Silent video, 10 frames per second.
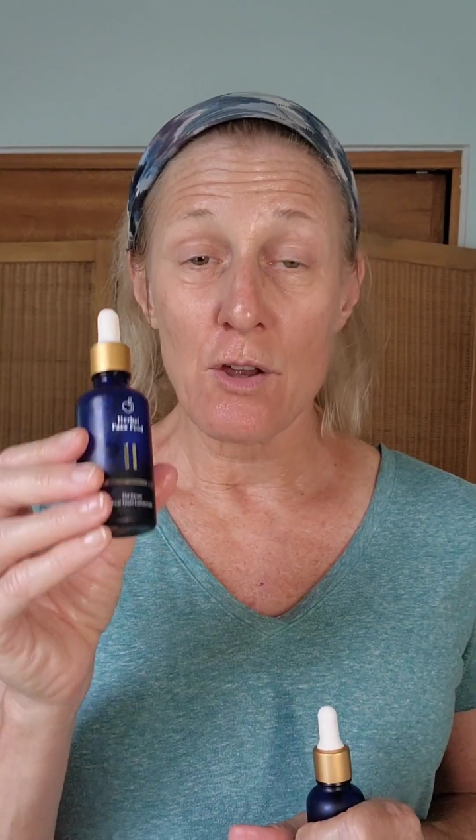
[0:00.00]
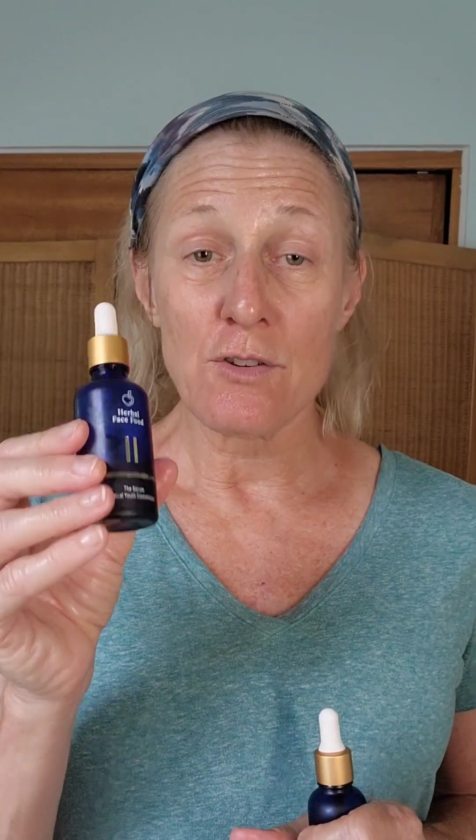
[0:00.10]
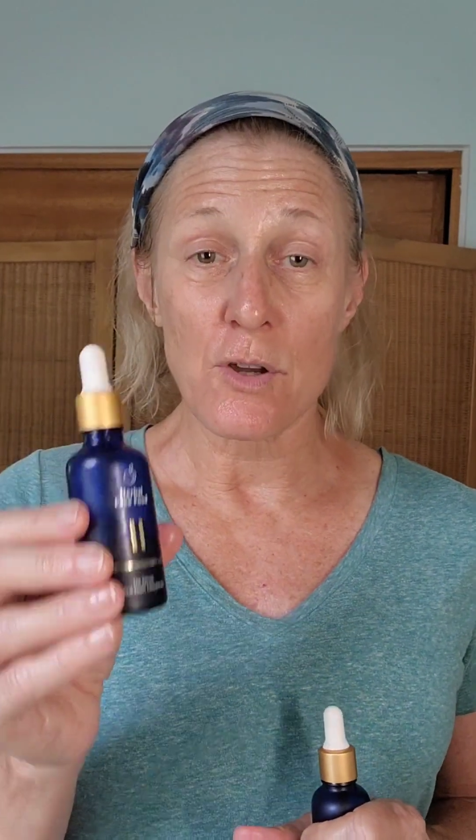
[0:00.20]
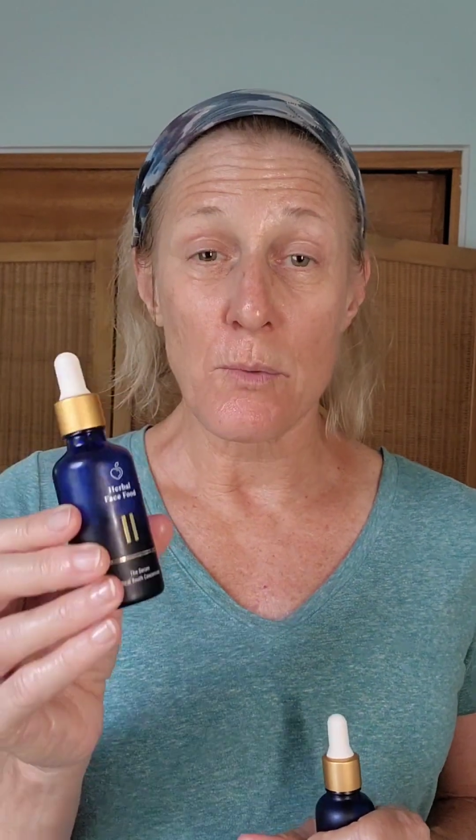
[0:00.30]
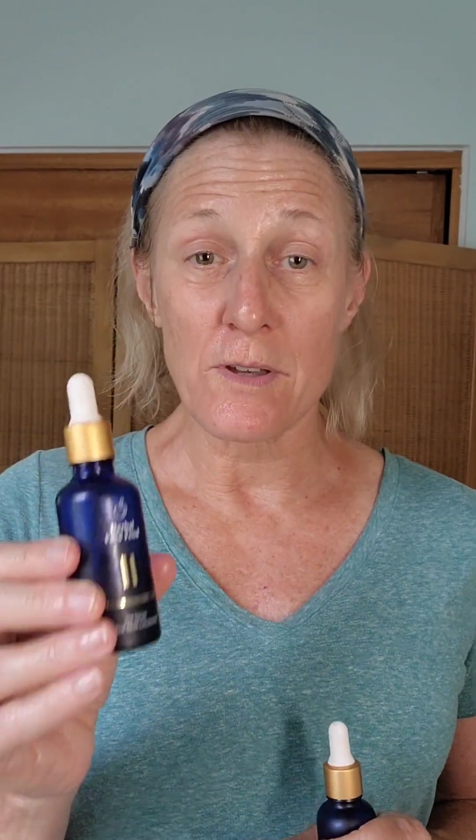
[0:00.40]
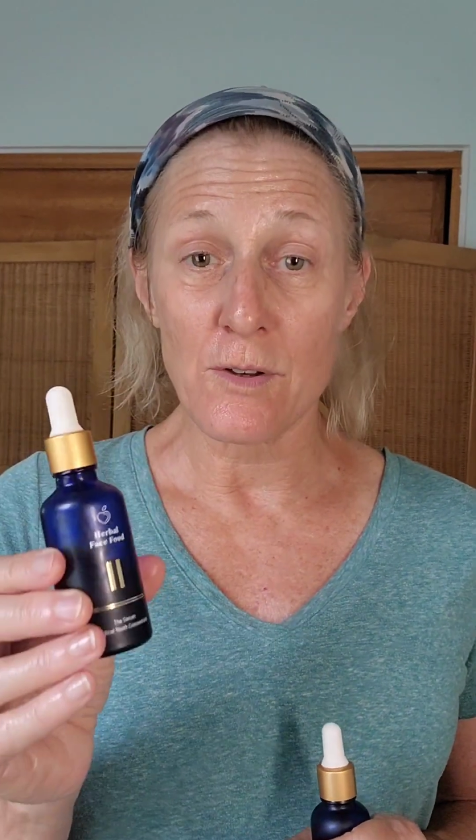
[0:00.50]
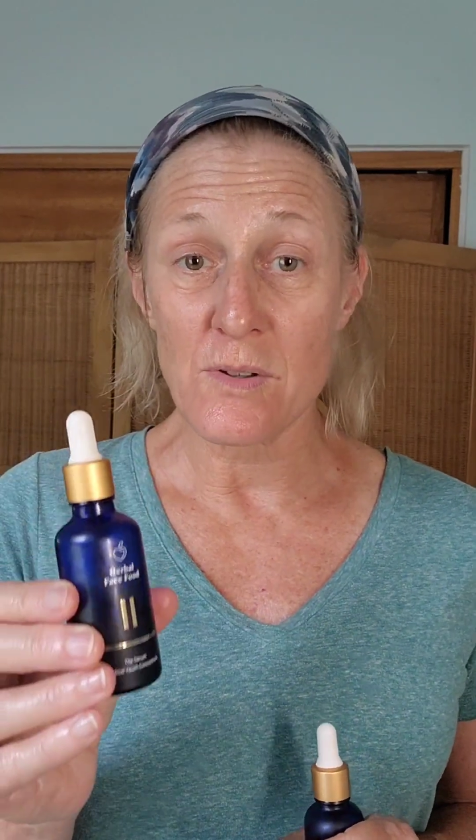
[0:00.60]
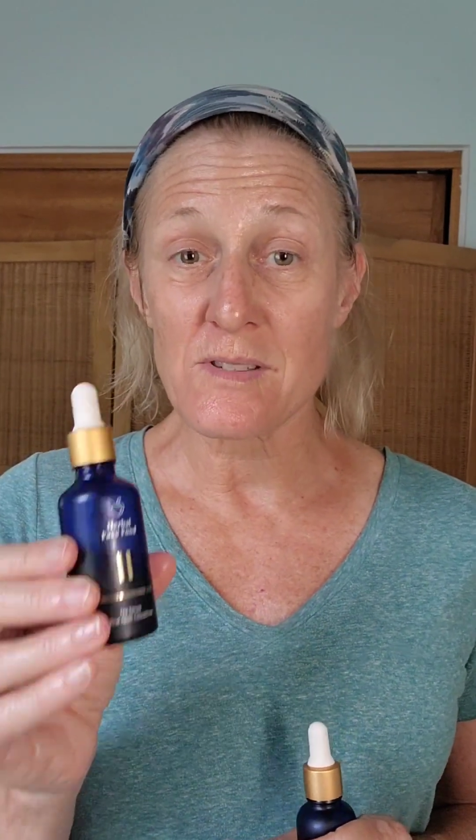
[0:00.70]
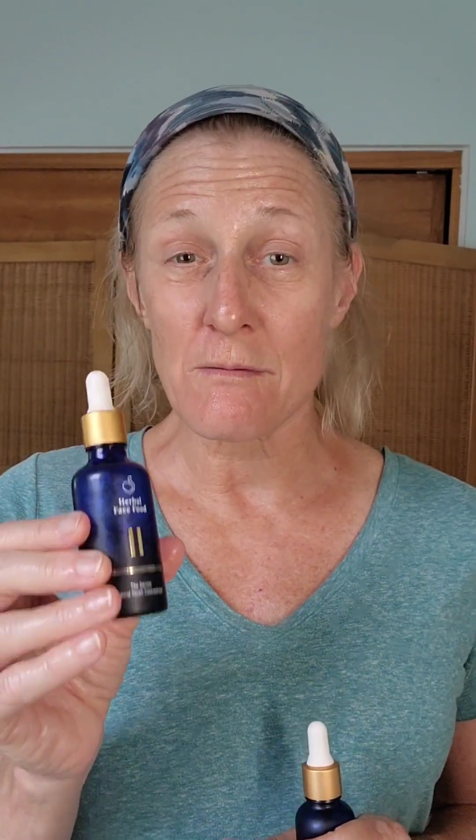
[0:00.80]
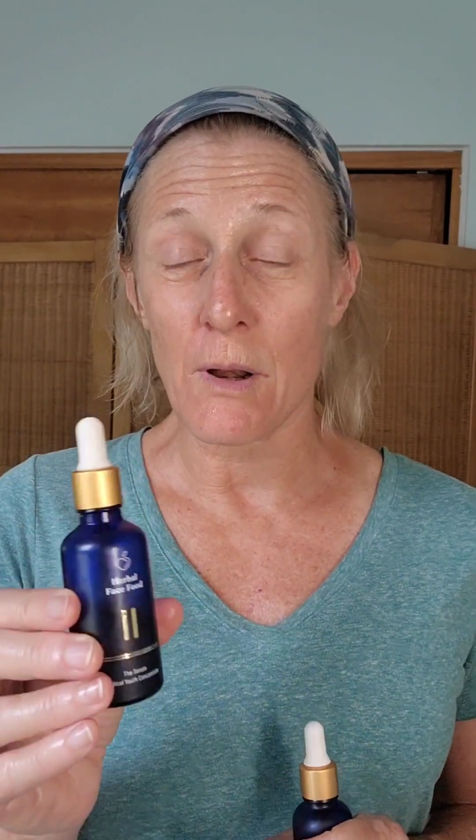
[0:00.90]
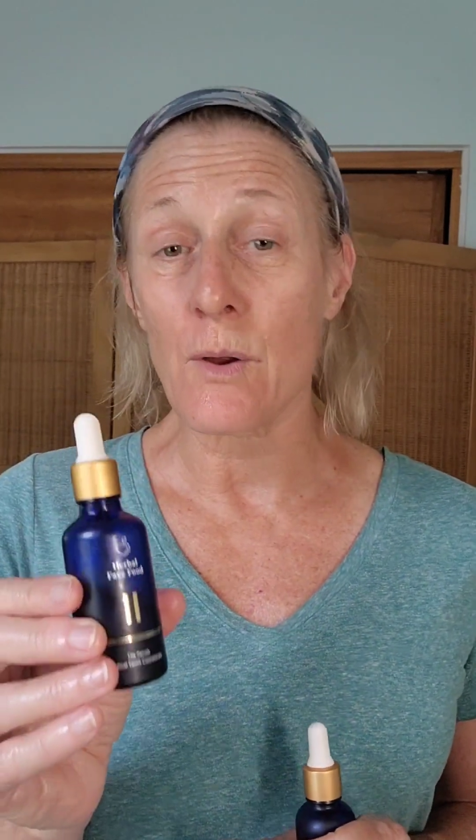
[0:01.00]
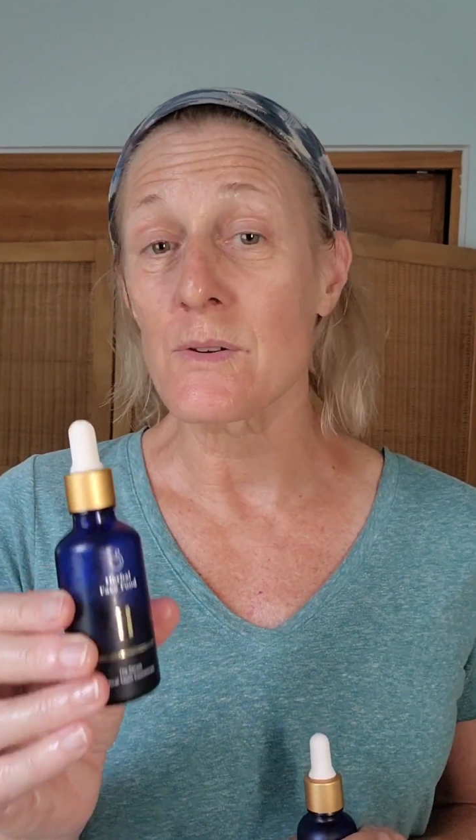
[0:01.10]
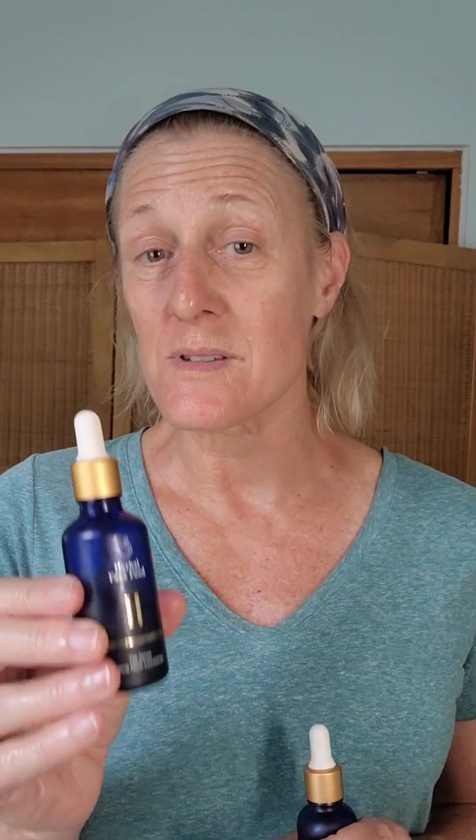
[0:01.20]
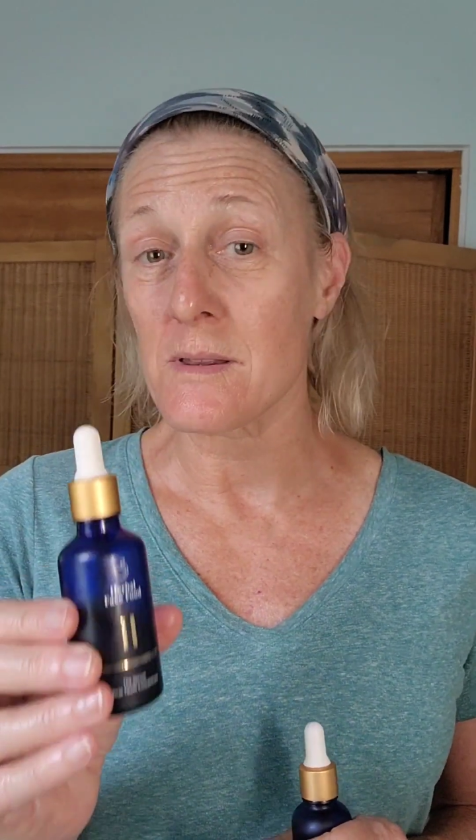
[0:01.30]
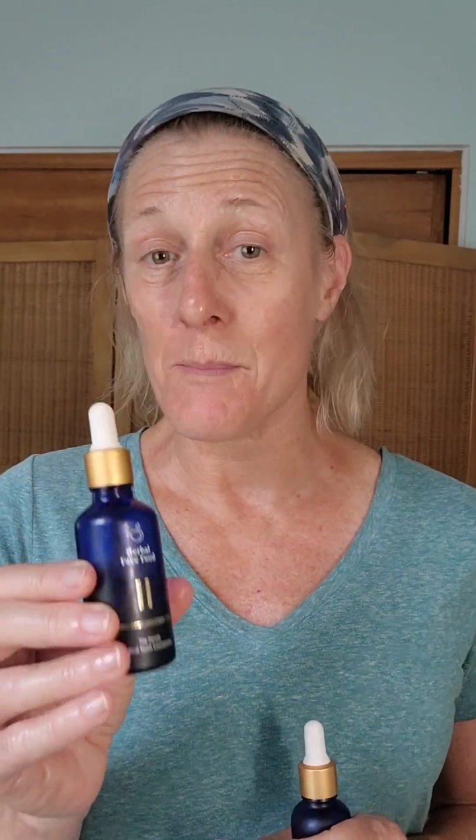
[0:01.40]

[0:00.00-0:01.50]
to reduce the wrinkles and the